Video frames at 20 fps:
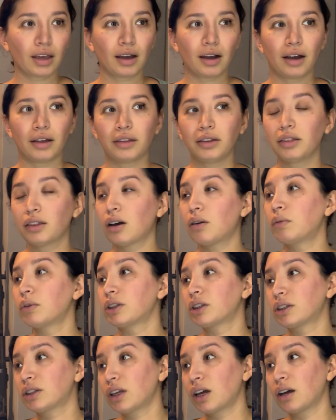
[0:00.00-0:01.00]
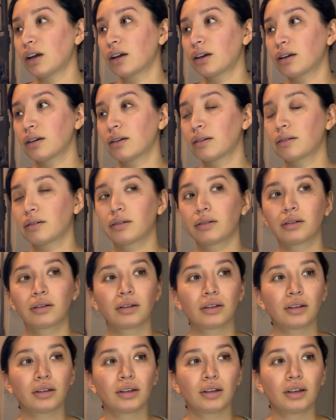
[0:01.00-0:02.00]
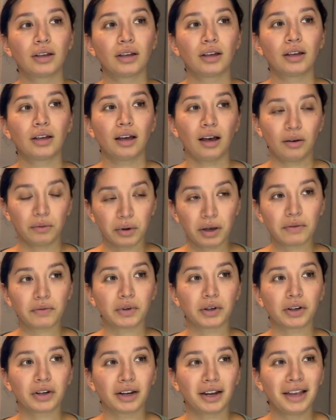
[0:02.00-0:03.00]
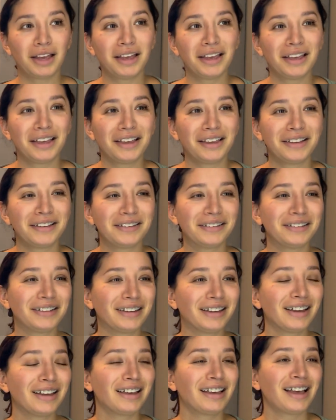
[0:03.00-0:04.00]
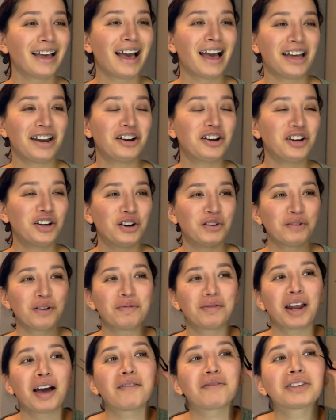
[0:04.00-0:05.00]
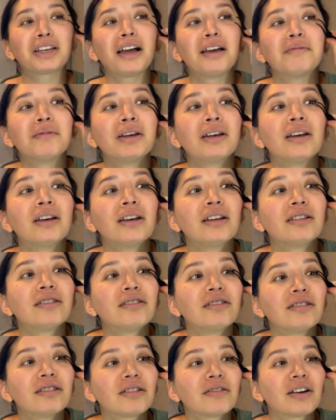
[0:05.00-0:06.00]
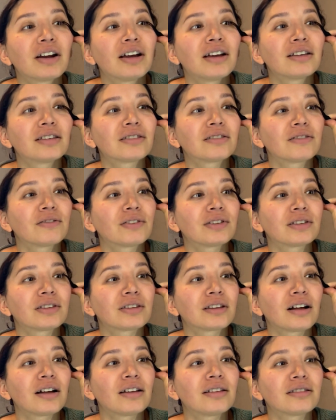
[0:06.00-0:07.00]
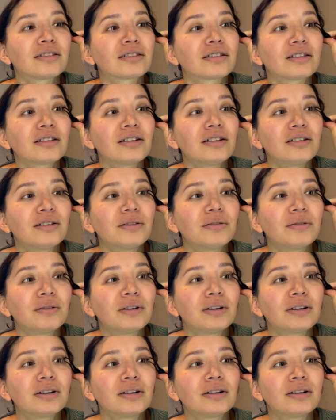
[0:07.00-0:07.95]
I think that one stuck. However, I don't know if I'm gonna have time to do the rest if it's that slow.